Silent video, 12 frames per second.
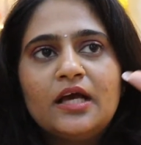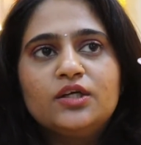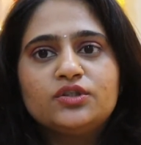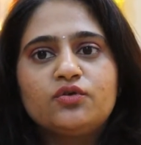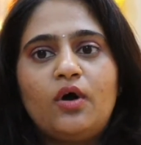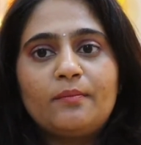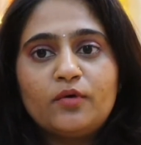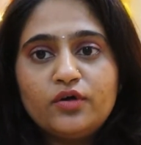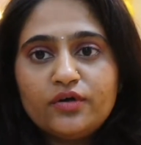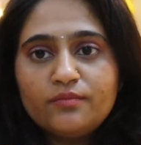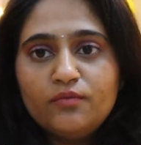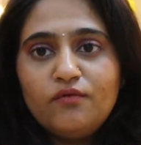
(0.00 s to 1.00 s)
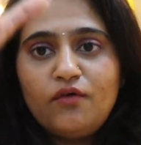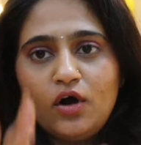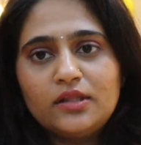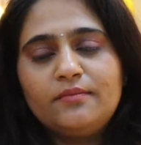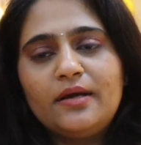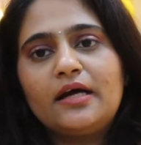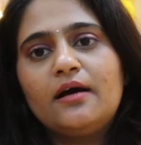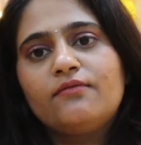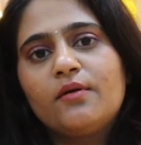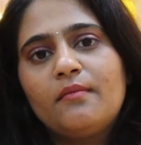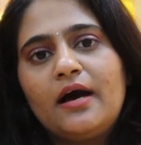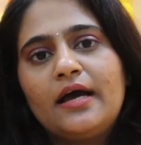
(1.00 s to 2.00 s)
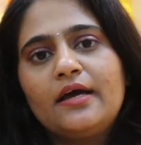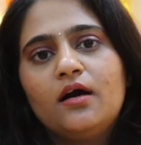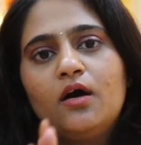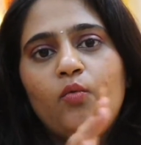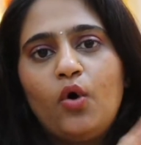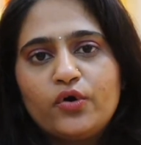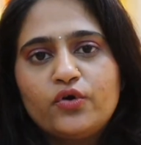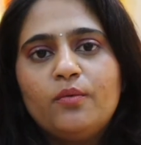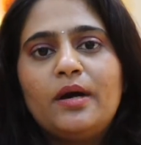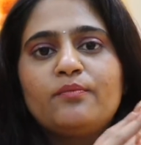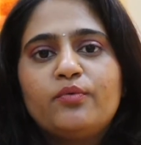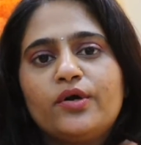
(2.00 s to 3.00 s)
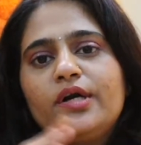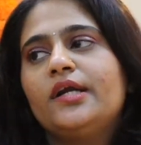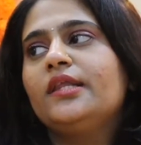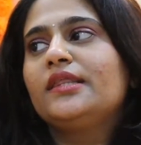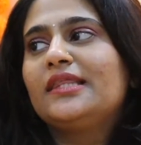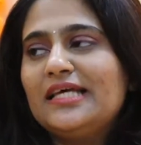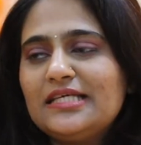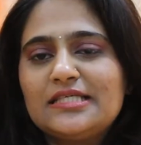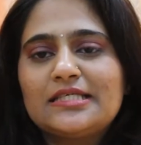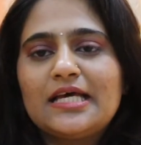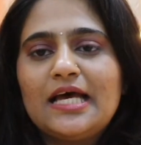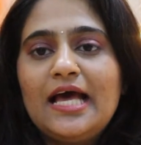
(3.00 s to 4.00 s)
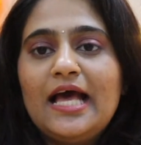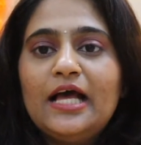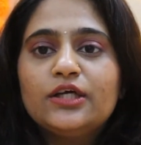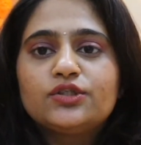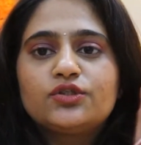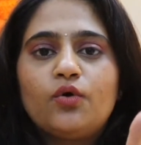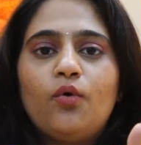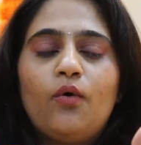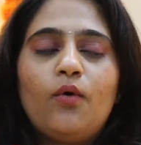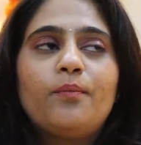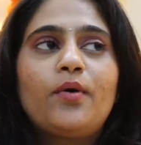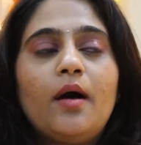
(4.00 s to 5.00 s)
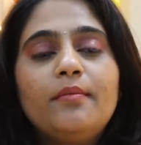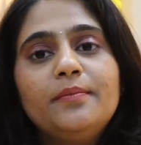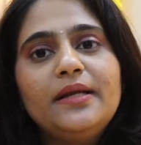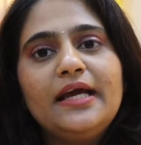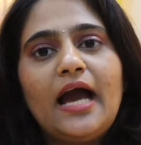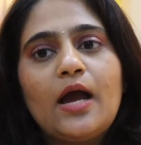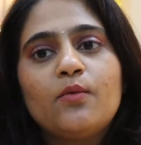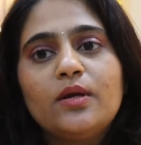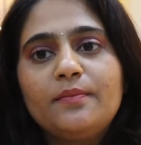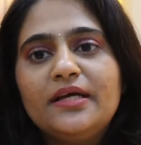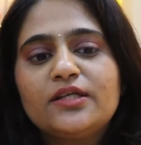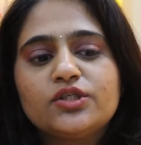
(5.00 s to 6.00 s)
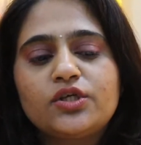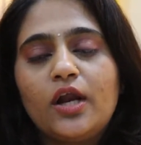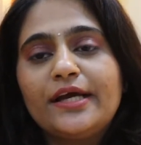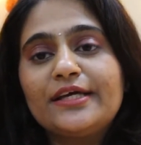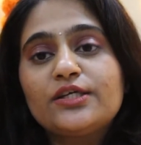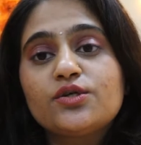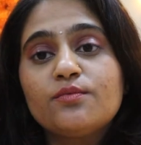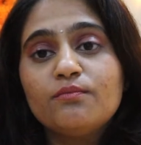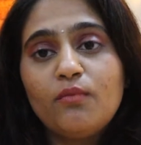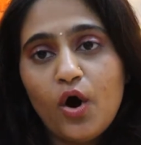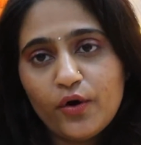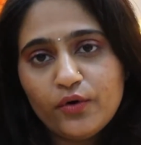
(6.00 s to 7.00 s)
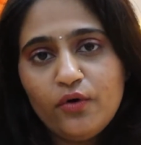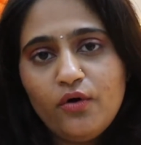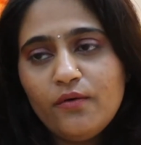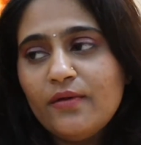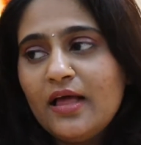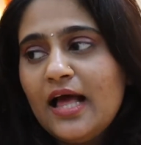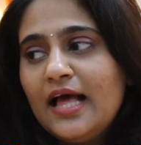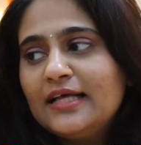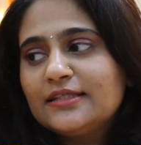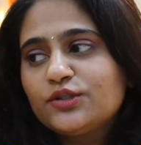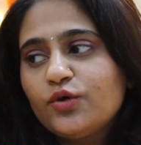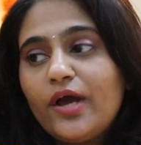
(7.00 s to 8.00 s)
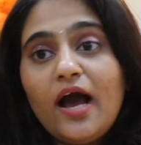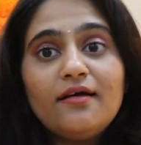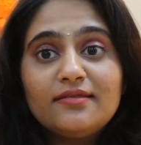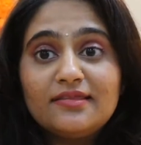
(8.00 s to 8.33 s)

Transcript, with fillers: So I'm going to remove all the makeup from my uh, wardrobe and put it in this so probably I will be installing it tomorrow so yeah